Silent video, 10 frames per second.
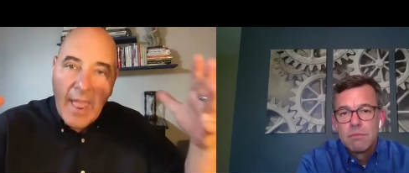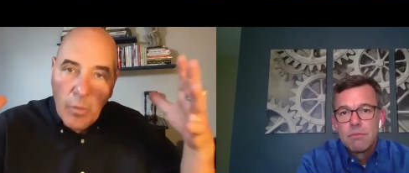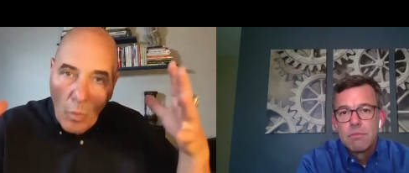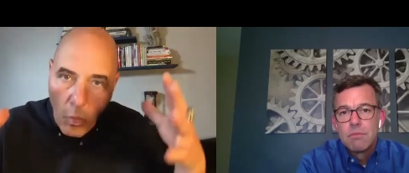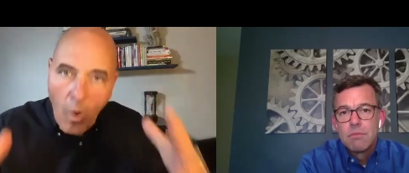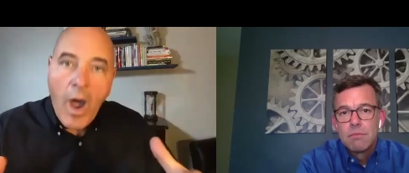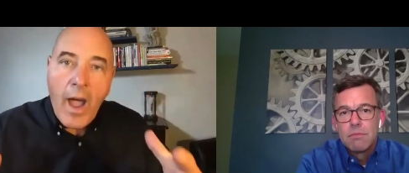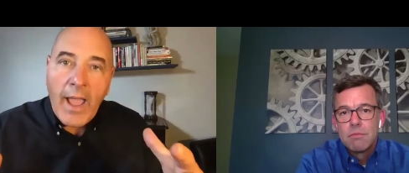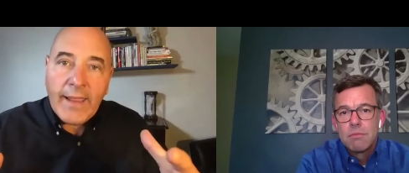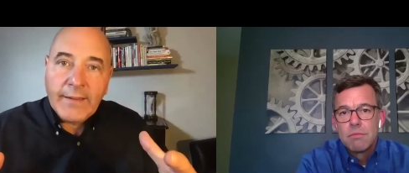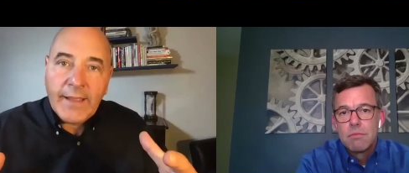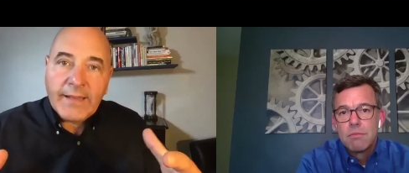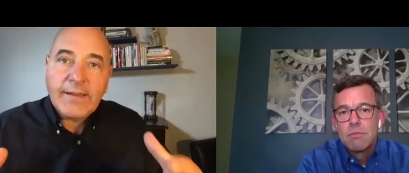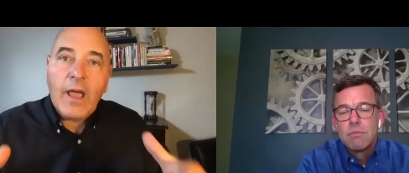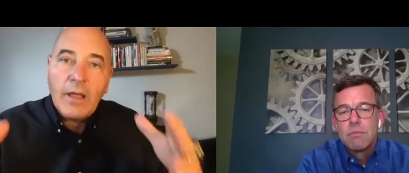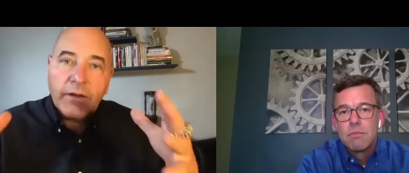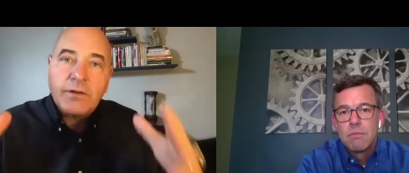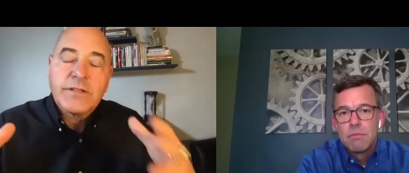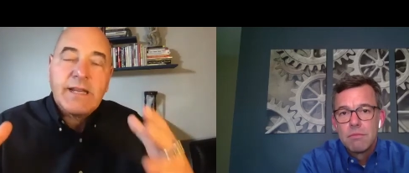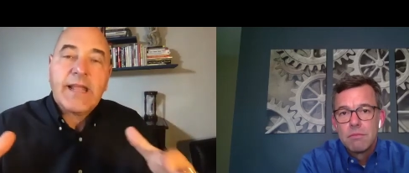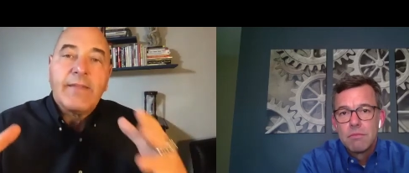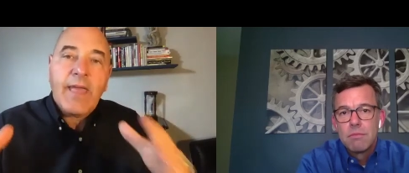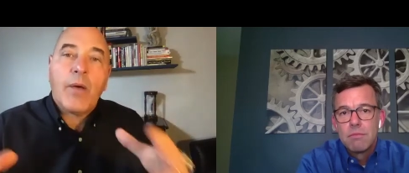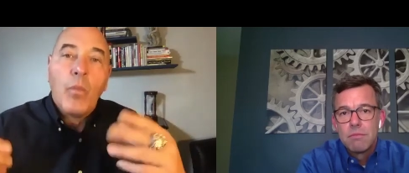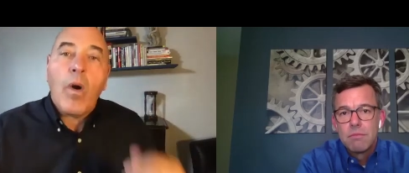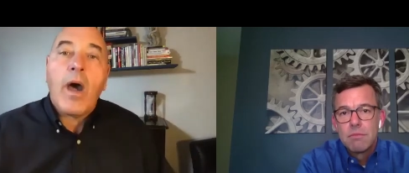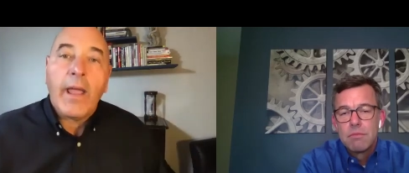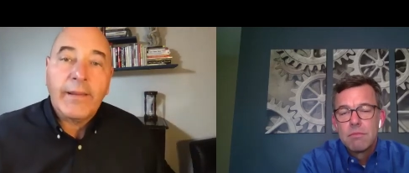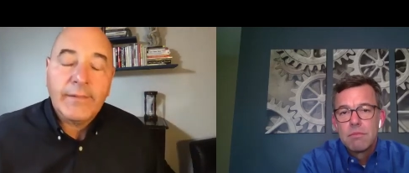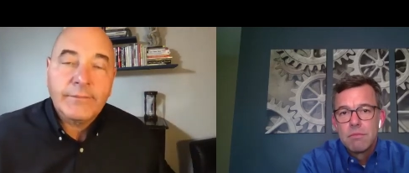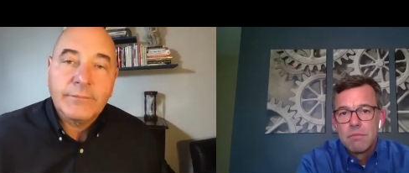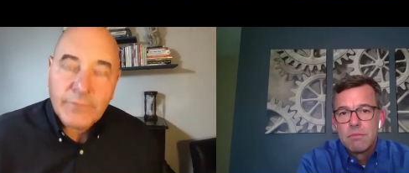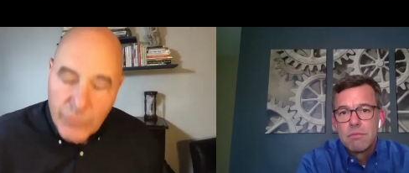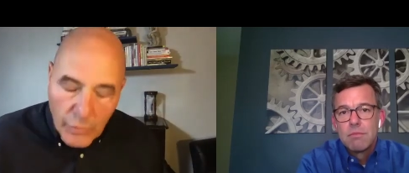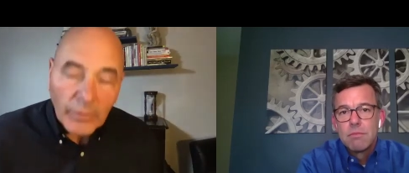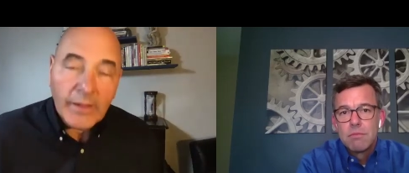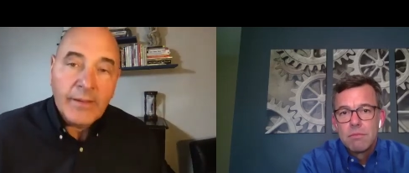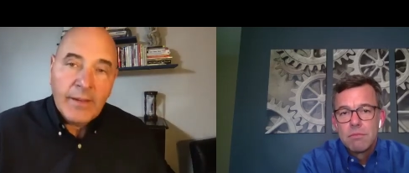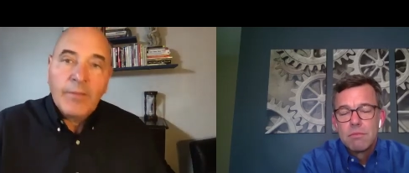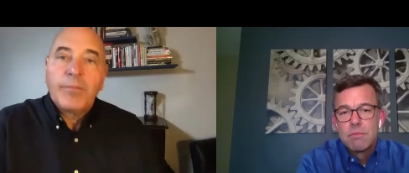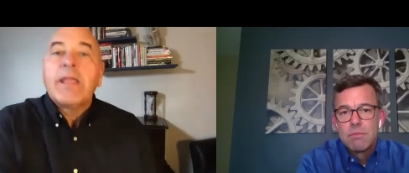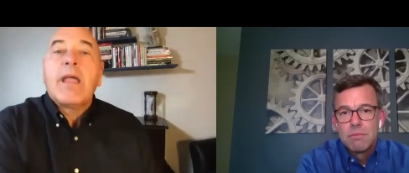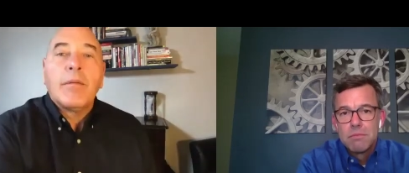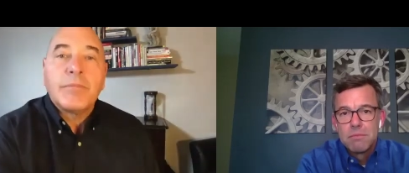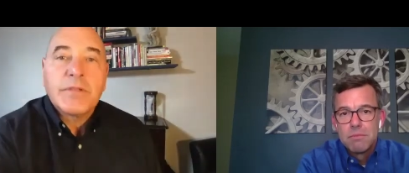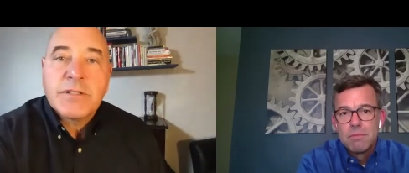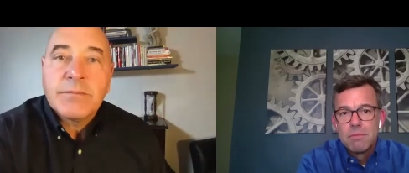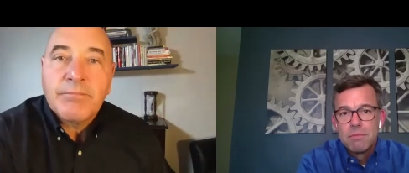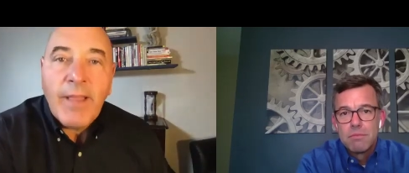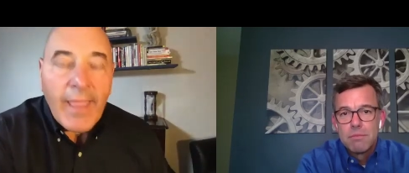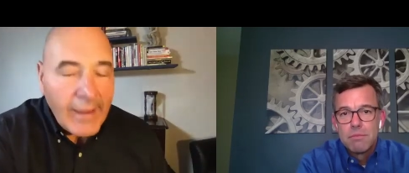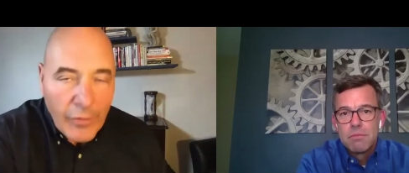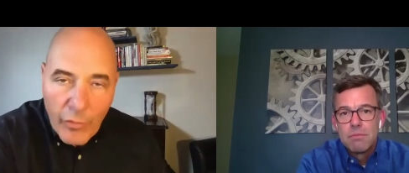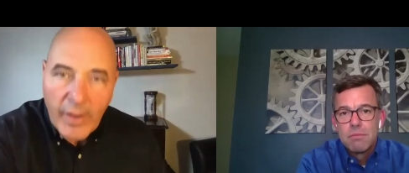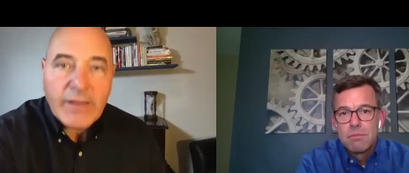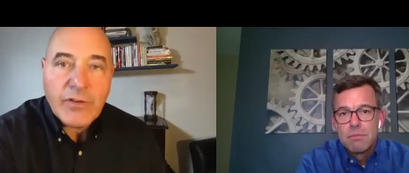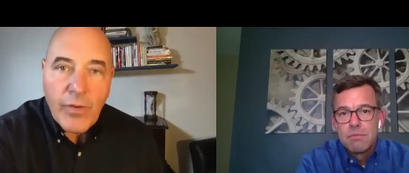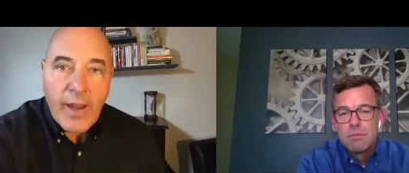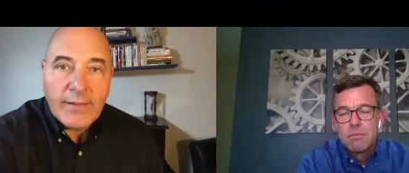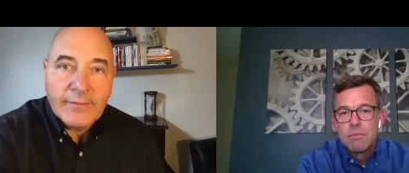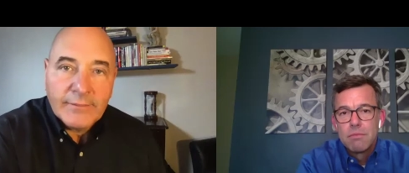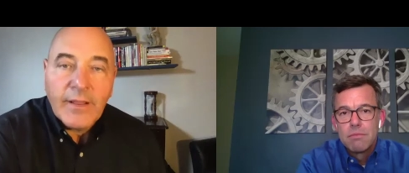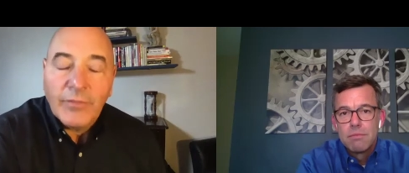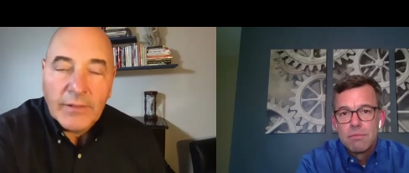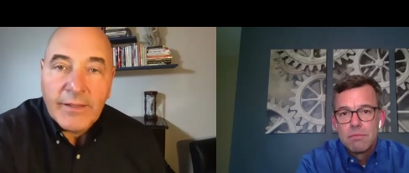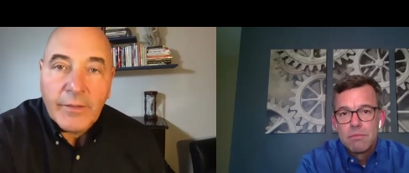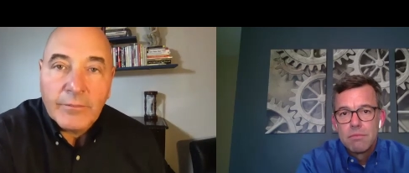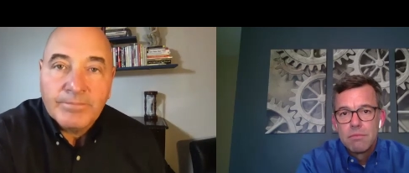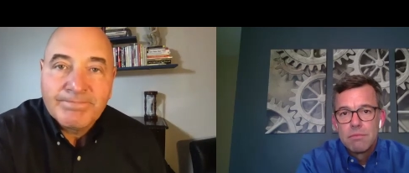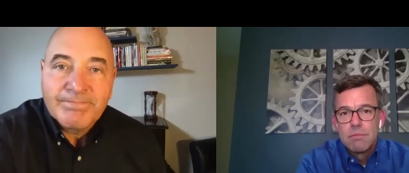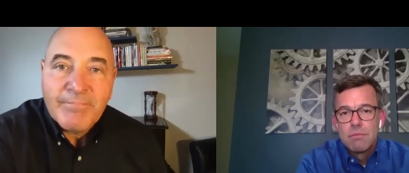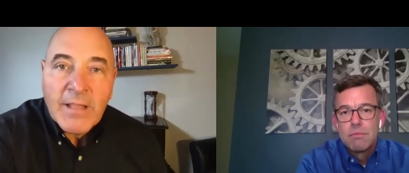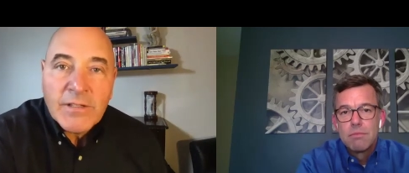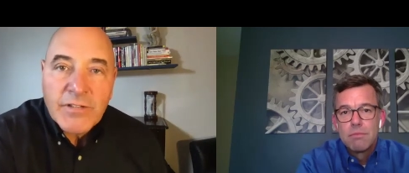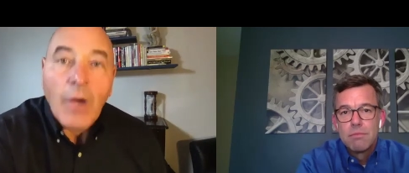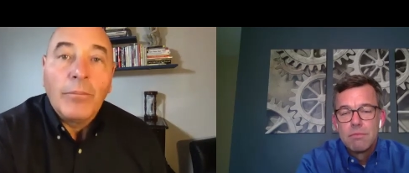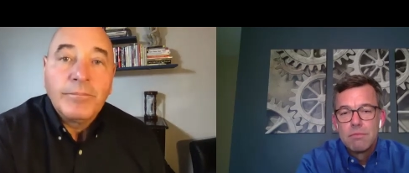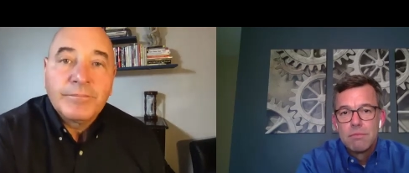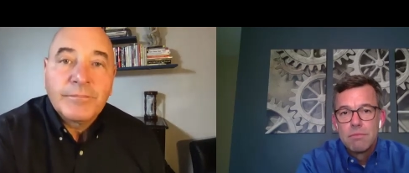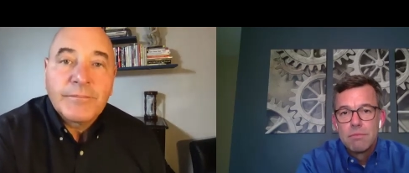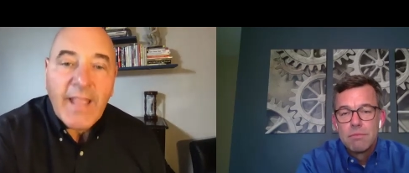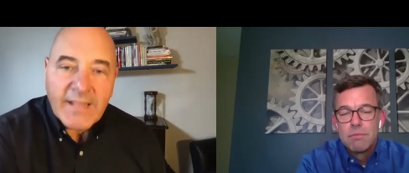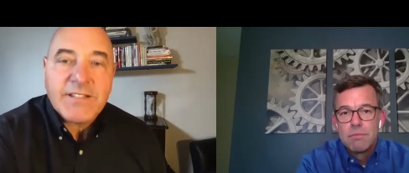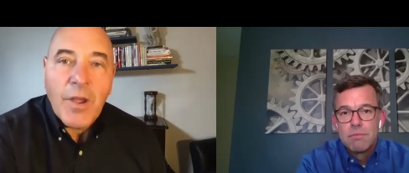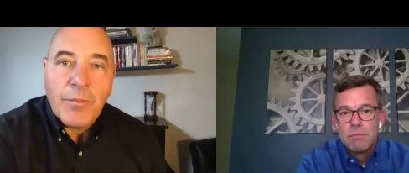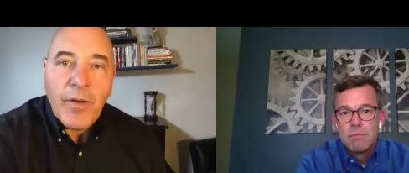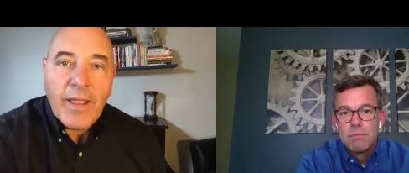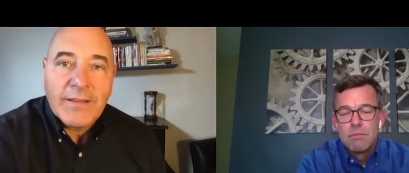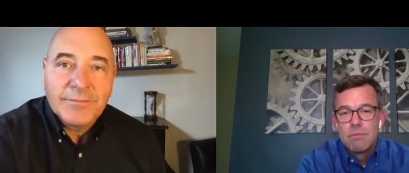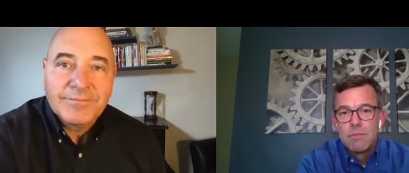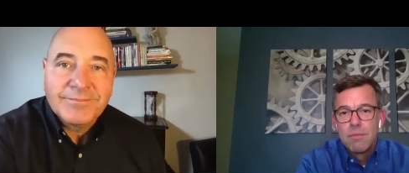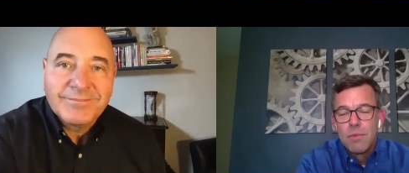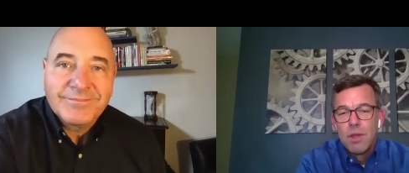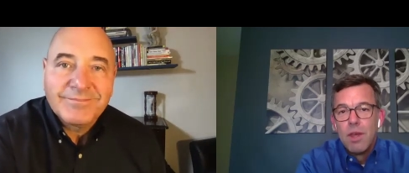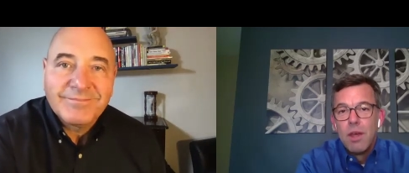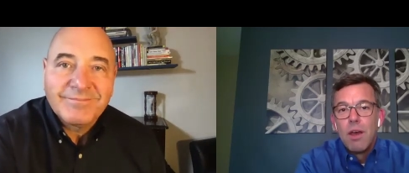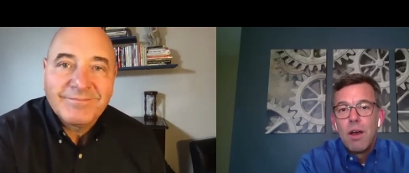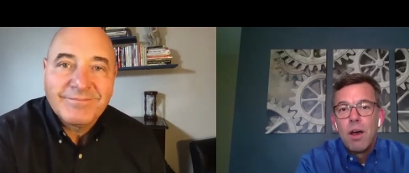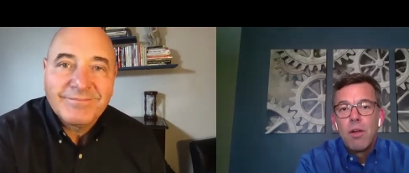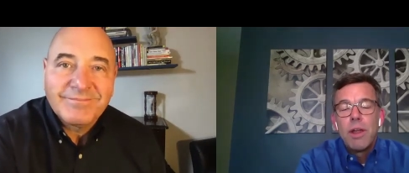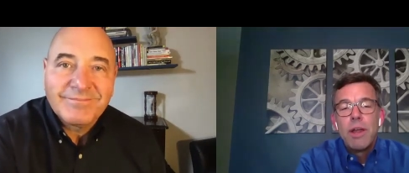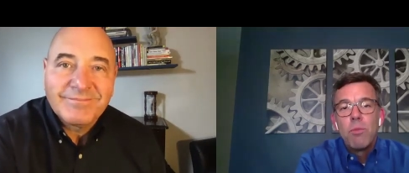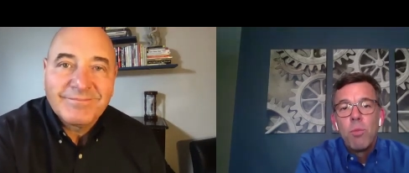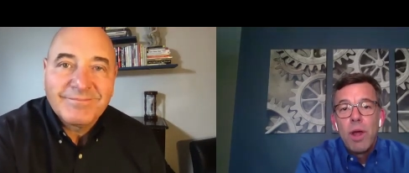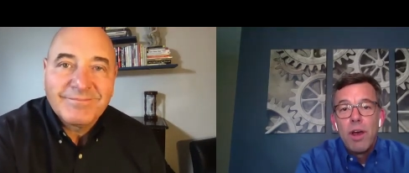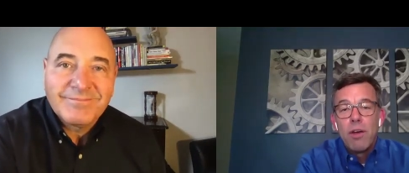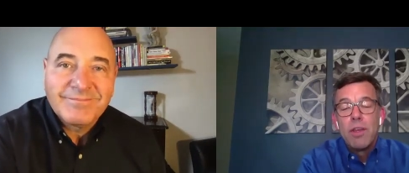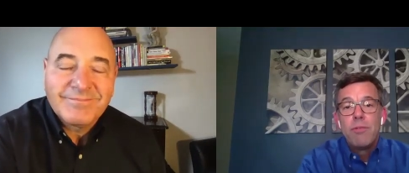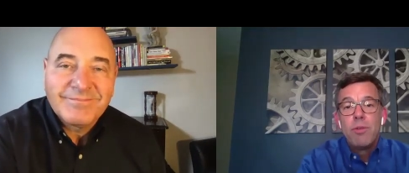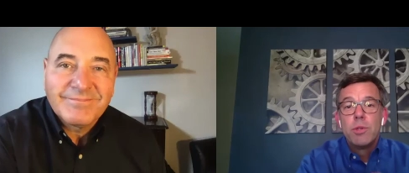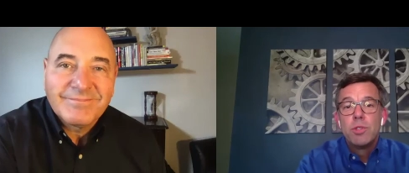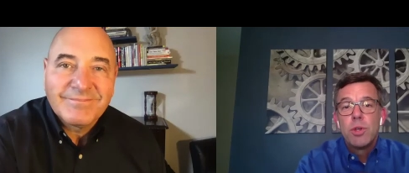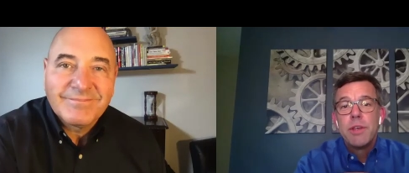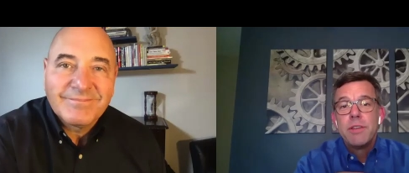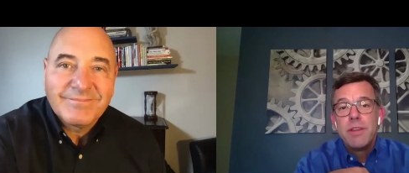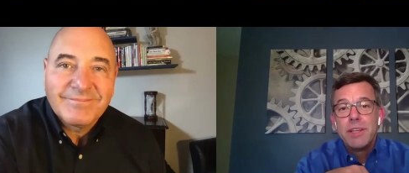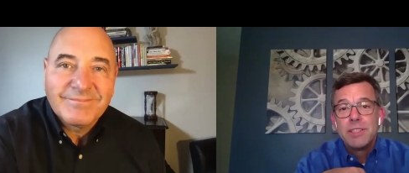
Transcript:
Speaker 1: why and to understand that why truly becomes a great trait
Speaker 2: of a leader. So take us home, Craig. All right. Well, if you enjoyed today's